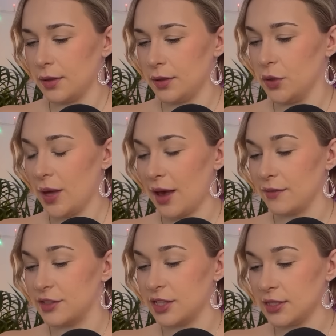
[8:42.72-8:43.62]
You
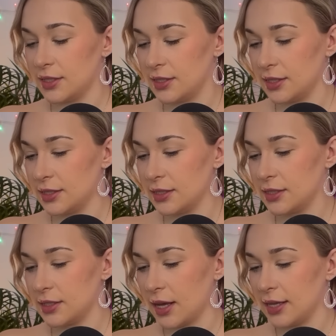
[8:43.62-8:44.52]
have
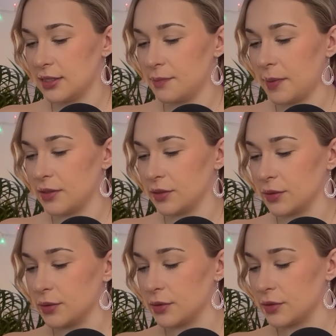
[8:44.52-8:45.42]
Justice, Ace of
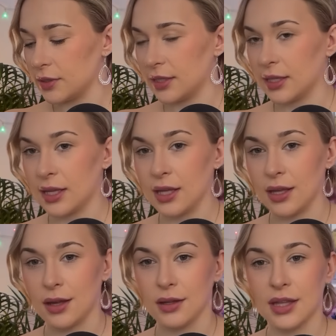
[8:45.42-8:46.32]
Pentacles, King,
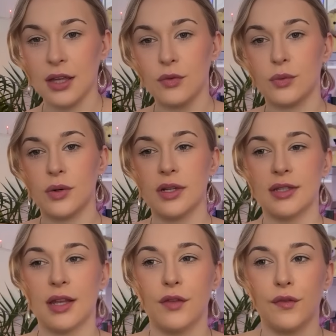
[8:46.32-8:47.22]
uh, King of
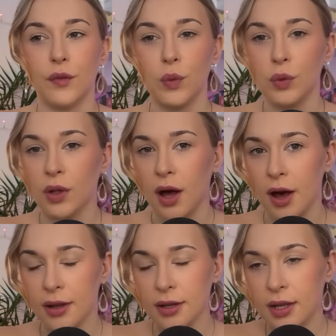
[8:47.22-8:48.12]
Wands, and the Fool
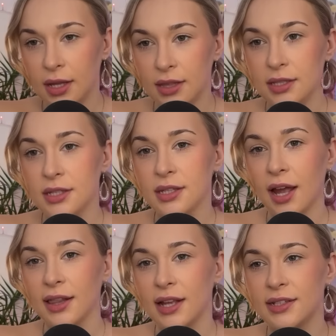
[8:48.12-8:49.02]
card. This is
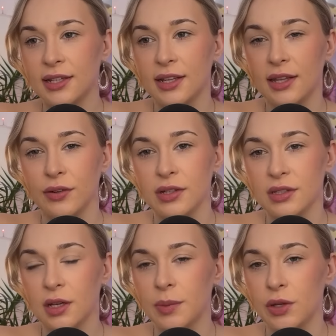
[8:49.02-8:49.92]
highlighting that there is
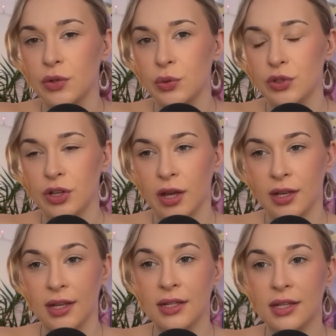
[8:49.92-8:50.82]
going to be a new
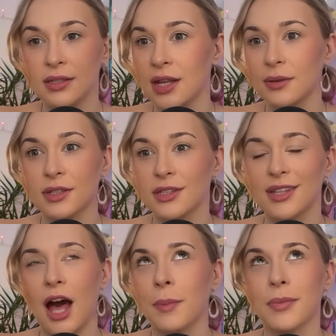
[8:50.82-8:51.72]
journey in this next
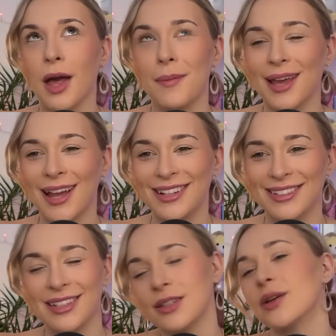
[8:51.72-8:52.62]
upcoming
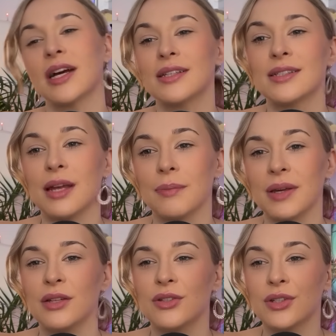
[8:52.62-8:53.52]
energy that you guys are
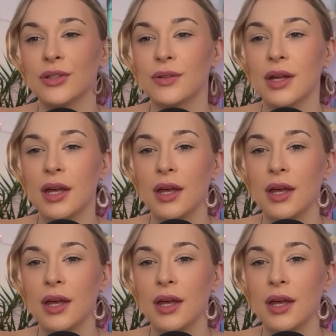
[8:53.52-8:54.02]
stepping into